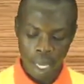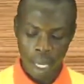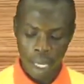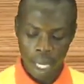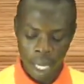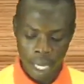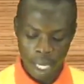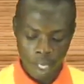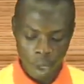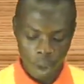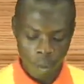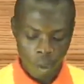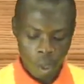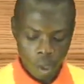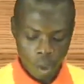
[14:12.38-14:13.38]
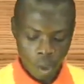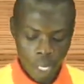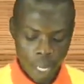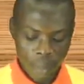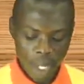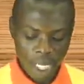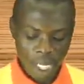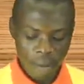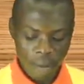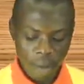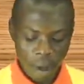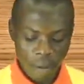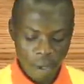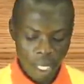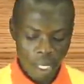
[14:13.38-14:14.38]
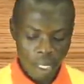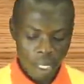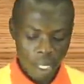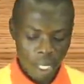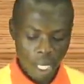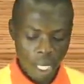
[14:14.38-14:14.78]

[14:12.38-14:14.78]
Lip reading: clear enough. So limit involving